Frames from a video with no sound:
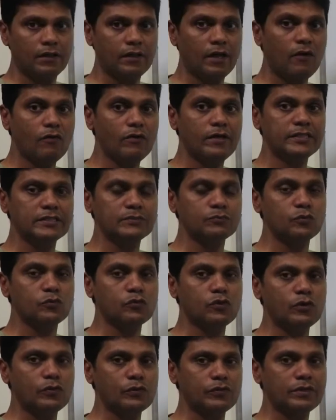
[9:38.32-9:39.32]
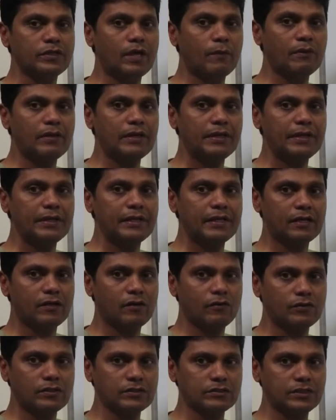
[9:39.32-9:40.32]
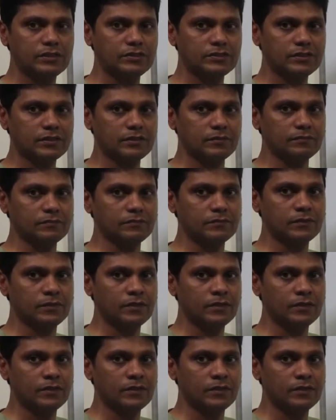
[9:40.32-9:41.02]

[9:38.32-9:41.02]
Now let's move on to the double entry accounting system.